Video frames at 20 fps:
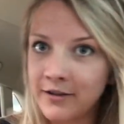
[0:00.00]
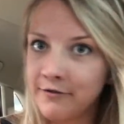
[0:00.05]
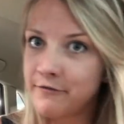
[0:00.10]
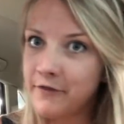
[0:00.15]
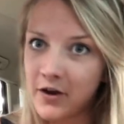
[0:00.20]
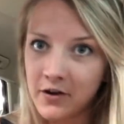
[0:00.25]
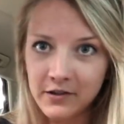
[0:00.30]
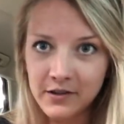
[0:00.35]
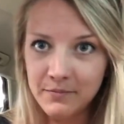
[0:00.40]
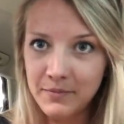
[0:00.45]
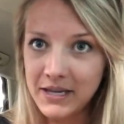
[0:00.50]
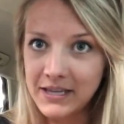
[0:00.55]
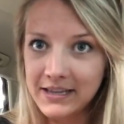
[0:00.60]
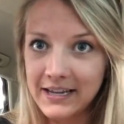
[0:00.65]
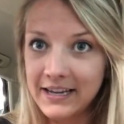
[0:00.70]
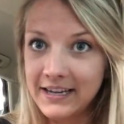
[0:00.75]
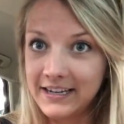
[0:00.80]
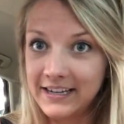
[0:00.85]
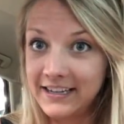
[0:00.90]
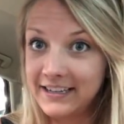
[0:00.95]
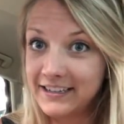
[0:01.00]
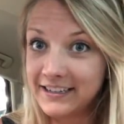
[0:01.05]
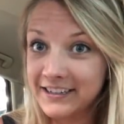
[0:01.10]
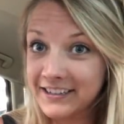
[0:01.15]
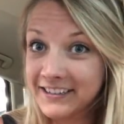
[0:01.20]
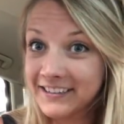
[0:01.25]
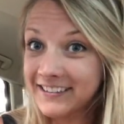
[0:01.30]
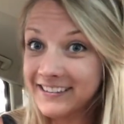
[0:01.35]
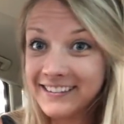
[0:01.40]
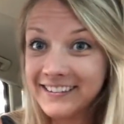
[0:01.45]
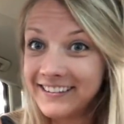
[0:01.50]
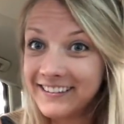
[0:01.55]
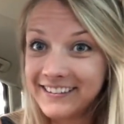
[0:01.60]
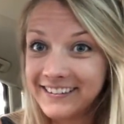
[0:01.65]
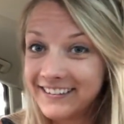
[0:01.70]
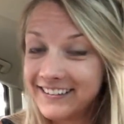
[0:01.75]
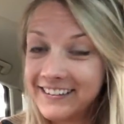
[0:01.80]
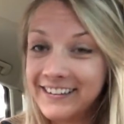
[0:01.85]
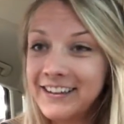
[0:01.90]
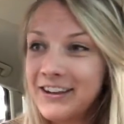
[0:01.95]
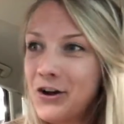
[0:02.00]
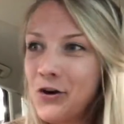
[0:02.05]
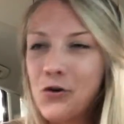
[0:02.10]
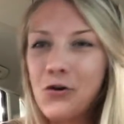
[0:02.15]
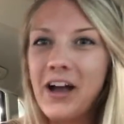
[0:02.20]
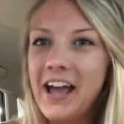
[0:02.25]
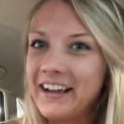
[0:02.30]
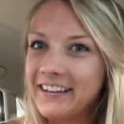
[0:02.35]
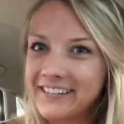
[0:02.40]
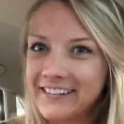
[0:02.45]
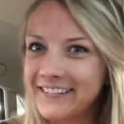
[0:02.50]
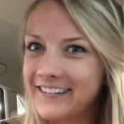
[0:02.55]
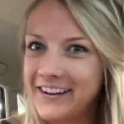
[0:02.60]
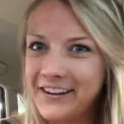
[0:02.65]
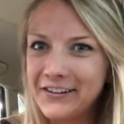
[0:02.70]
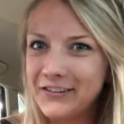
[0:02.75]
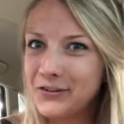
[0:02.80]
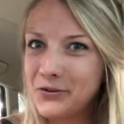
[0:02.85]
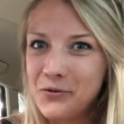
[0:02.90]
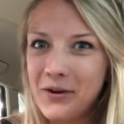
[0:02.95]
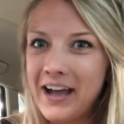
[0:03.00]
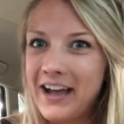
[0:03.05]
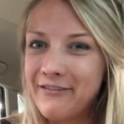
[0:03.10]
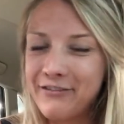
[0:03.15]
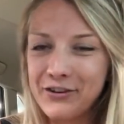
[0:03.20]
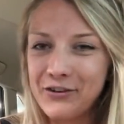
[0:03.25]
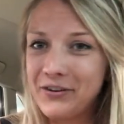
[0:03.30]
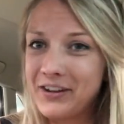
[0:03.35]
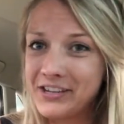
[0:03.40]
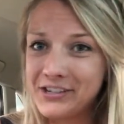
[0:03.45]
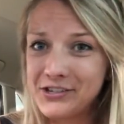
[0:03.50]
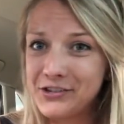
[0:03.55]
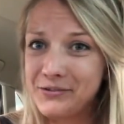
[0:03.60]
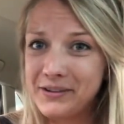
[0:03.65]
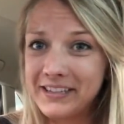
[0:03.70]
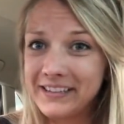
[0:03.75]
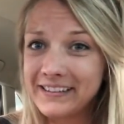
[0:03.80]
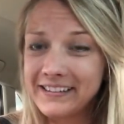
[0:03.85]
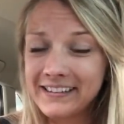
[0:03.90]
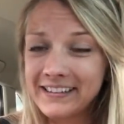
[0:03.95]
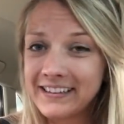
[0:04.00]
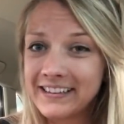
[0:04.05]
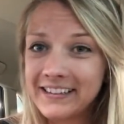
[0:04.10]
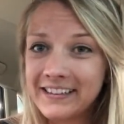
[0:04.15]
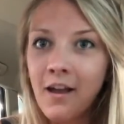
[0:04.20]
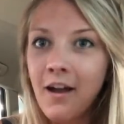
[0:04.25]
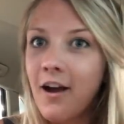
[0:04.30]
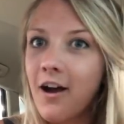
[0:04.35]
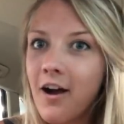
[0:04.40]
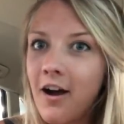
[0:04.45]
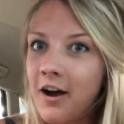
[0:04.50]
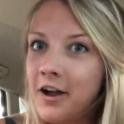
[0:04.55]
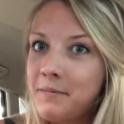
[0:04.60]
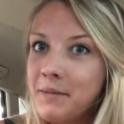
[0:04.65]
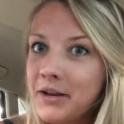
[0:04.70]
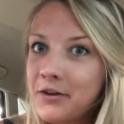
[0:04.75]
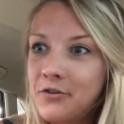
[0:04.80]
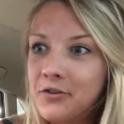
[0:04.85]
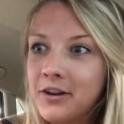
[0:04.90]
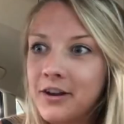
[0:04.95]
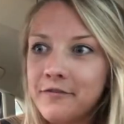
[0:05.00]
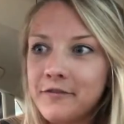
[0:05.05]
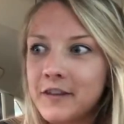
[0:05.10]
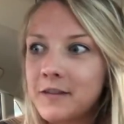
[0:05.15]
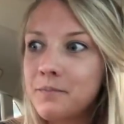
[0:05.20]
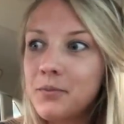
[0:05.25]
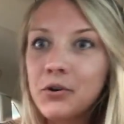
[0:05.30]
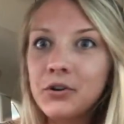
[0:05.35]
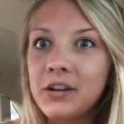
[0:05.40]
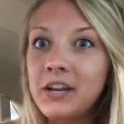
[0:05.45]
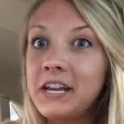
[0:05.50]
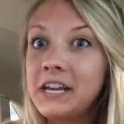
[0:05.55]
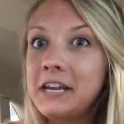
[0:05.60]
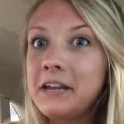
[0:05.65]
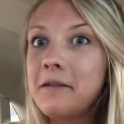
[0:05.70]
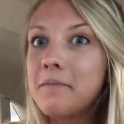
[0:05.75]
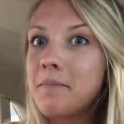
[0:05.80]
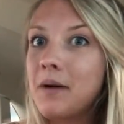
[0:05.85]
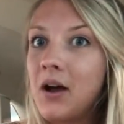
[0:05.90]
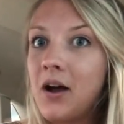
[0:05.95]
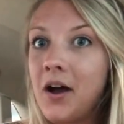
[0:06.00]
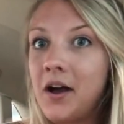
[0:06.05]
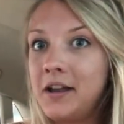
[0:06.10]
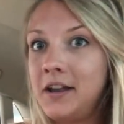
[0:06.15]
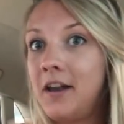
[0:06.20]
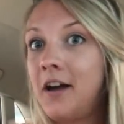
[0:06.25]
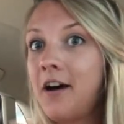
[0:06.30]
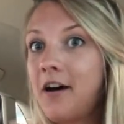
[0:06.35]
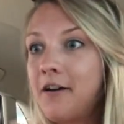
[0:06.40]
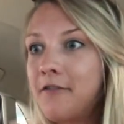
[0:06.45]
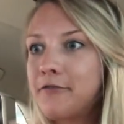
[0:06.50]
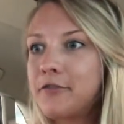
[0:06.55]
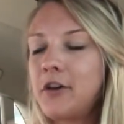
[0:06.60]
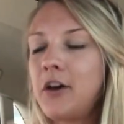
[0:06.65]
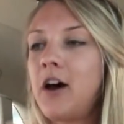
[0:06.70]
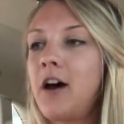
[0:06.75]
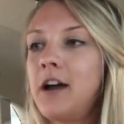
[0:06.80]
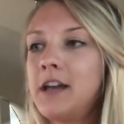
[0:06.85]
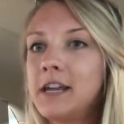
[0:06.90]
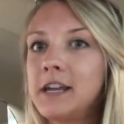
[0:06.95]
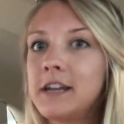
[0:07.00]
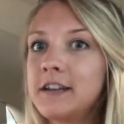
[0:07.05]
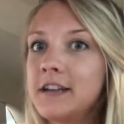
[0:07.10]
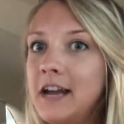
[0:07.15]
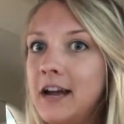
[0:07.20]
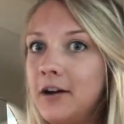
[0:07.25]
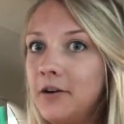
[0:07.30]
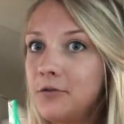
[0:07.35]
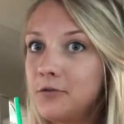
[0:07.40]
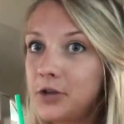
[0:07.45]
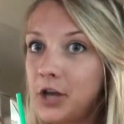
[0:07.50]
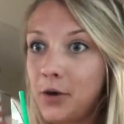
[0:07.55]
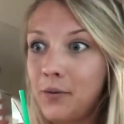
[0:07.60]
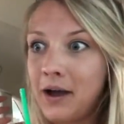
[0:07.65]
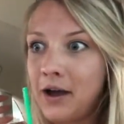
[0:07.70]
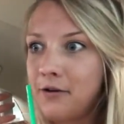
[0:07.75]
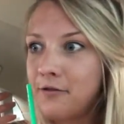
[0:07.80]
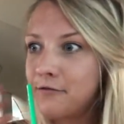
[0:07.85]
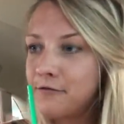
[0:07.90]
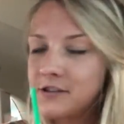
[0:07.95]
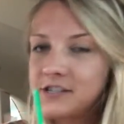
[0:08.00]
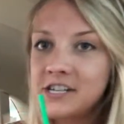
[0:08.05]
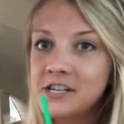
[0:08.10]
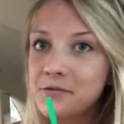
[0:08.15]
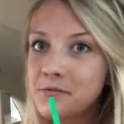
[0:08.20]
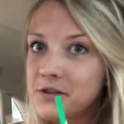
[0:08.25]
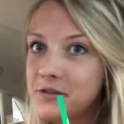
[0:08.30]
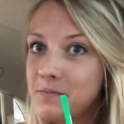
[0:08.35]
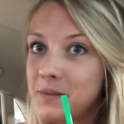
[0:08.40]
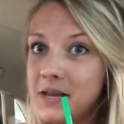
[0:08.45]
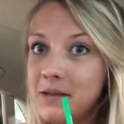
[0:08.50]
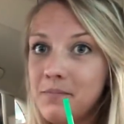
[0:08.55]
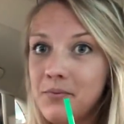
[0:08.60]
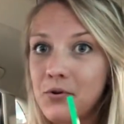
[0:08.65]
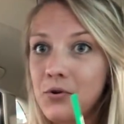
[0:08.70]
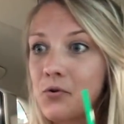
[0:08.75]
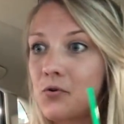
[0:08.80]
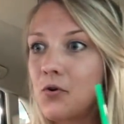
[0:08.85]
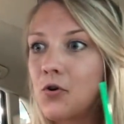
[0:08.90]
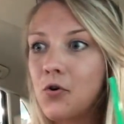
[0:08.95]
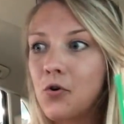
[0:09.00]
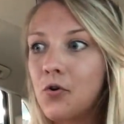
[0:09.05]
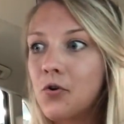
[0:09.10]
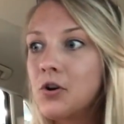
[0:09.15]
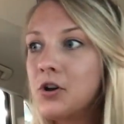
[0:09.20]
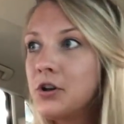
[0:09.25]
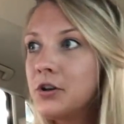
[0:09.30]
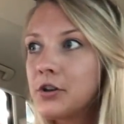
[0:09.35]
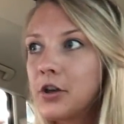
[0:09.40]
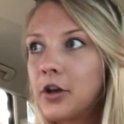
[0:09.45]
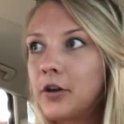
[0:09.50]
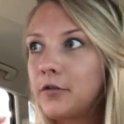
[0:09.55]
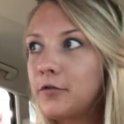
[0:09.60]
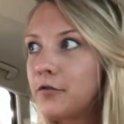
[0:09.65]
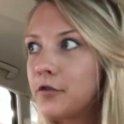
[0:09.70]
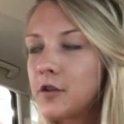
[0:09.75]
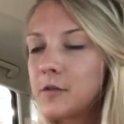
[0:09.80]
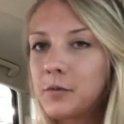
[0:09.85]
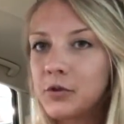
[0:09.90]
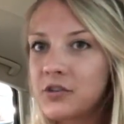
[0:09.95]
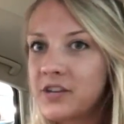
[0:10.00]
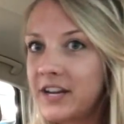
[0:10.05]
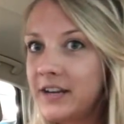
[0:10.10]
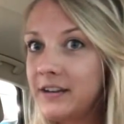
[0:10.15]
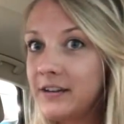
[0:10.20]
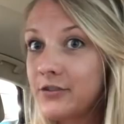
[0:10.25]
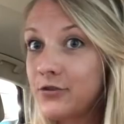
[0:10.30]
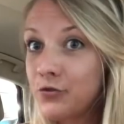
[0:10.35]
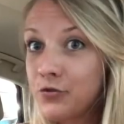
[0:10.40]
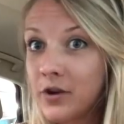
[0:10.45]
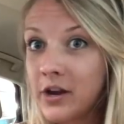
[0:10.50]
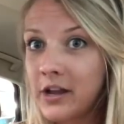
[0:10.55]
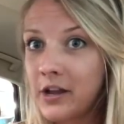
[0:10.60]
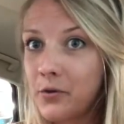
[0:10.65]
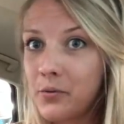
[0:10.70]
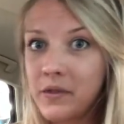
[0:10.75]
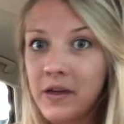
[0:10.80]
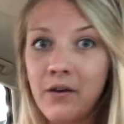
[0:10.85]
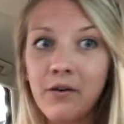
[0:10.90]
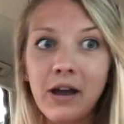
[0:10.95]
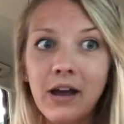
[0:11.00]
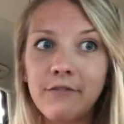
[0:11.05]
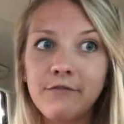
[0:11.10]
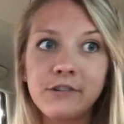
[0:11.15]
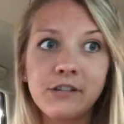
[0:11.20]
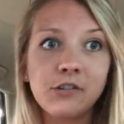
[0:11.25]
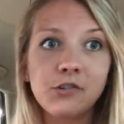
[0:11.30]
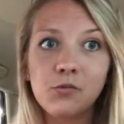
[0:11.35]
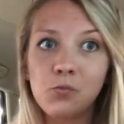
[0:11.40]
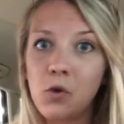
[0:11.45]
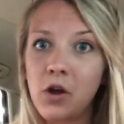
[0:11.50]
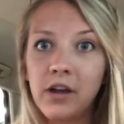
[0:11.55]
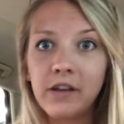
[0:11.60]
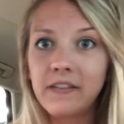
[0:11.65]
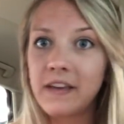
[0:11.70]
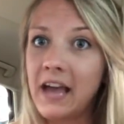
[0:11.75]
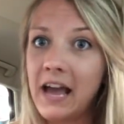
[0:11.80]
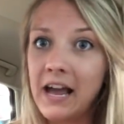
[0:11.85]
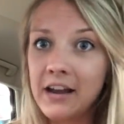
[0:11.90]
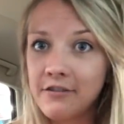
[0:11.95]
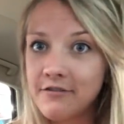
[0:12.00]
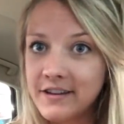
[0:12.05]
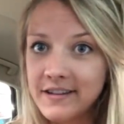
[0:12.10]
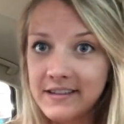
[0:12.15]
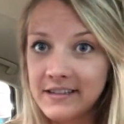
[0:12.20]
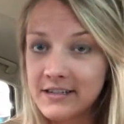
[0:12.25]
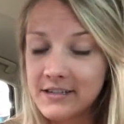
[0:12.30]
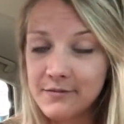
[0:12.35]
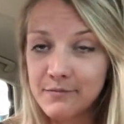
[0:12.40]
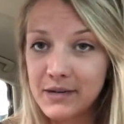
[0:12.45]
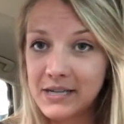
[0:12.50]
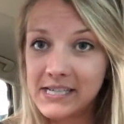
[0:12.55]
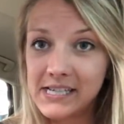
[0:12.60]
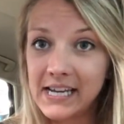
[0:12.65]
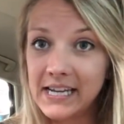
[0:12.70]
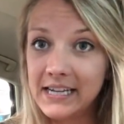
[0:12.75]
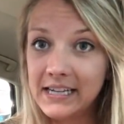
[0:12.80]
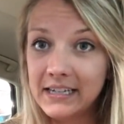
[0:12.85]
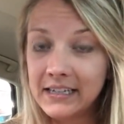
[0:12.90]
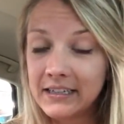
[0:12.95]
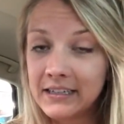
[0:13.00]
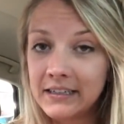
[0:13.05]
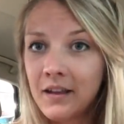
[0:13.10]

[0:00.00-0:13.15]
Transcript: like fuck to maintain it or exercise or whatever your issue is. I may not love this body, but I love that I can now go out for dinner with people or go for a spontaneous drink without having to work the calories into my day.